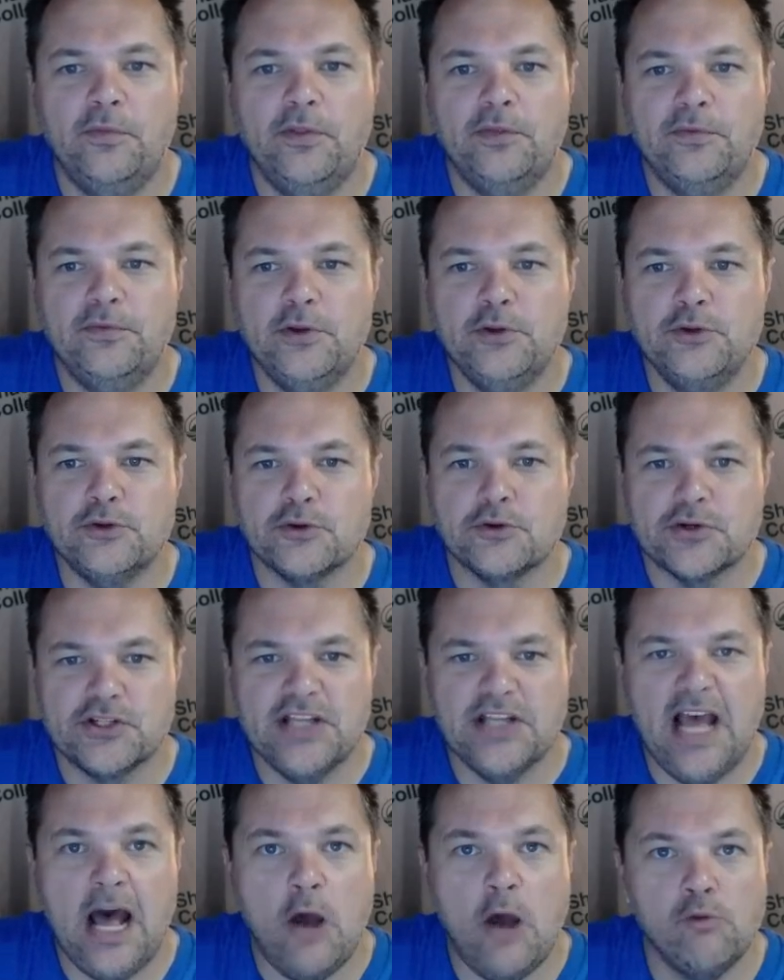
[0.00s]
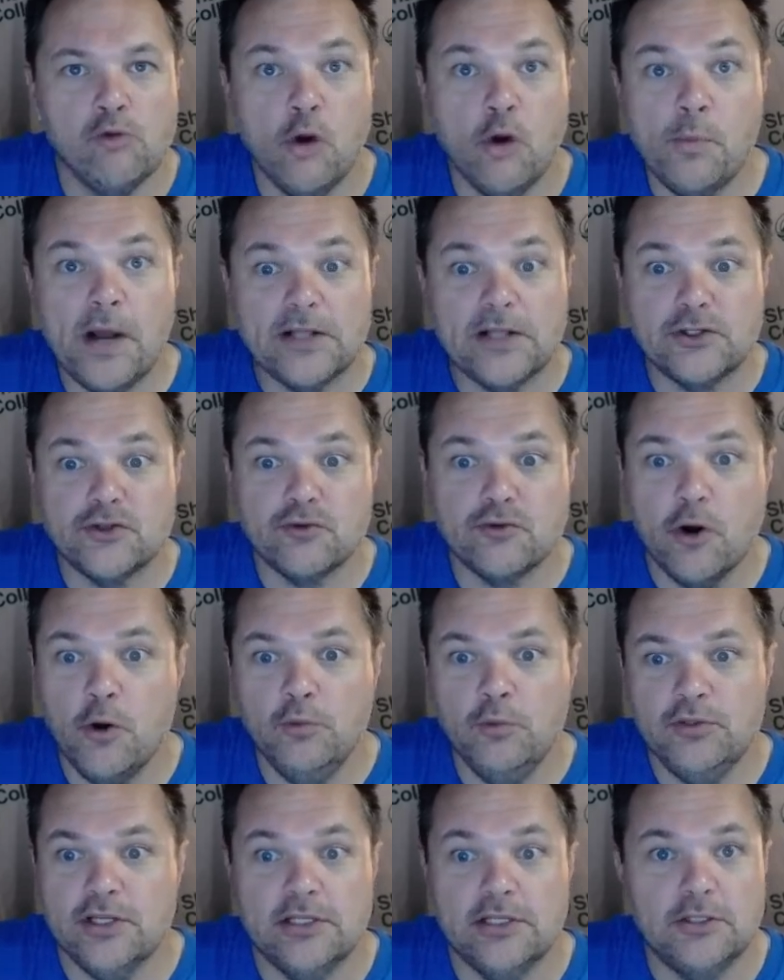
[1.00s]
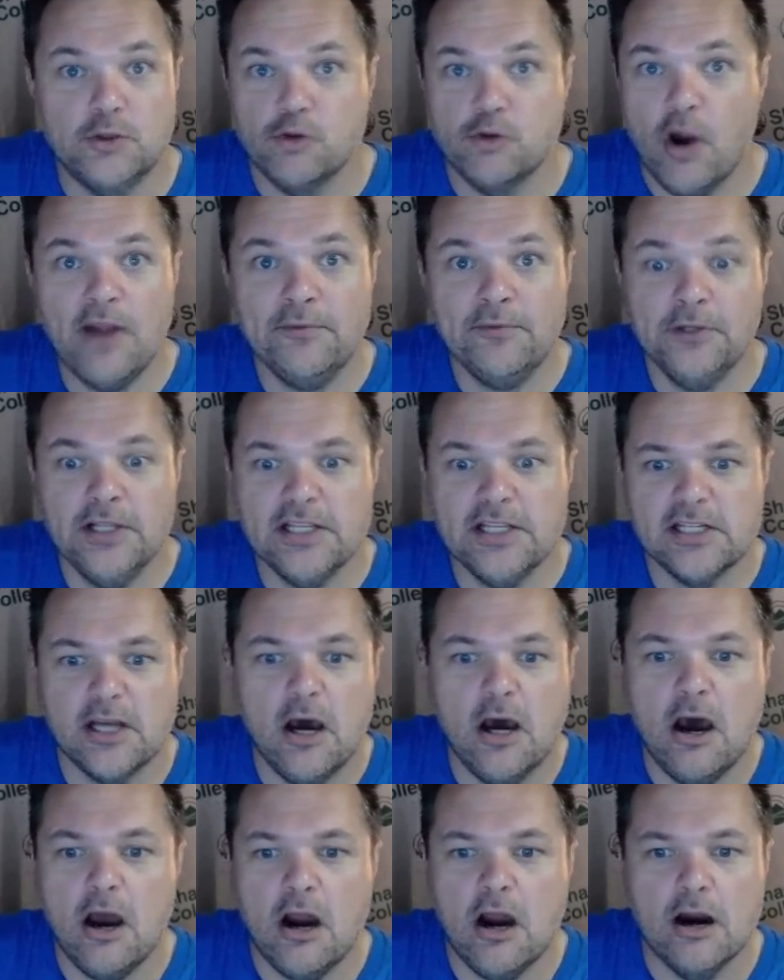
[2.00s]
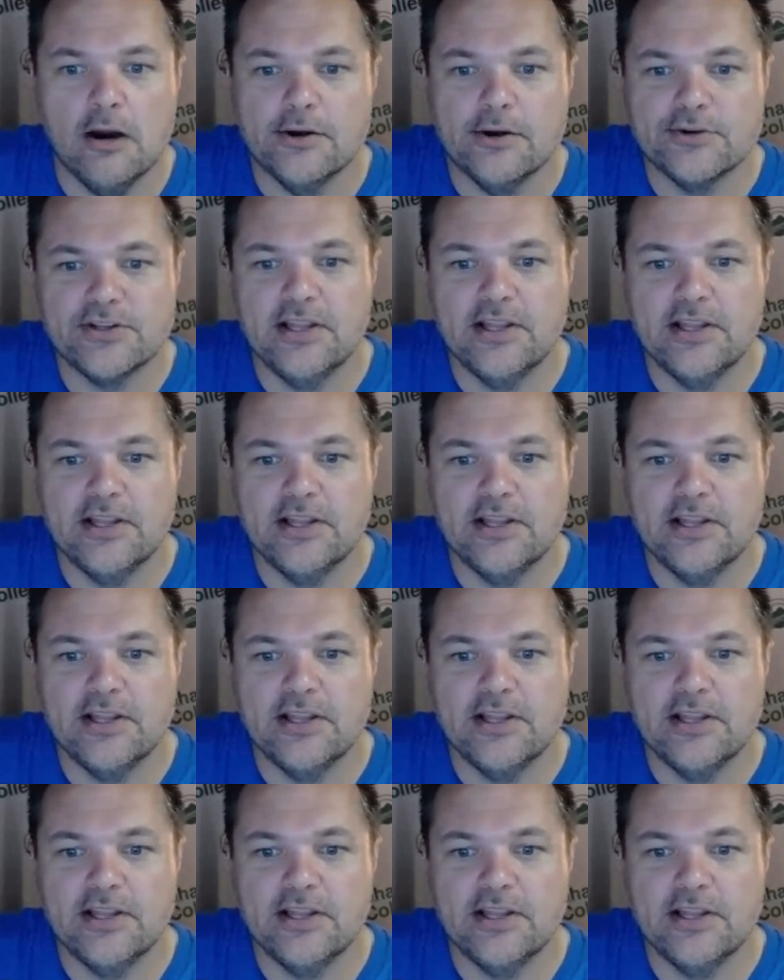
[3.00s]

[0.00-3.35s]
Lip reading: The future is now, robots, drones, and driverless cars.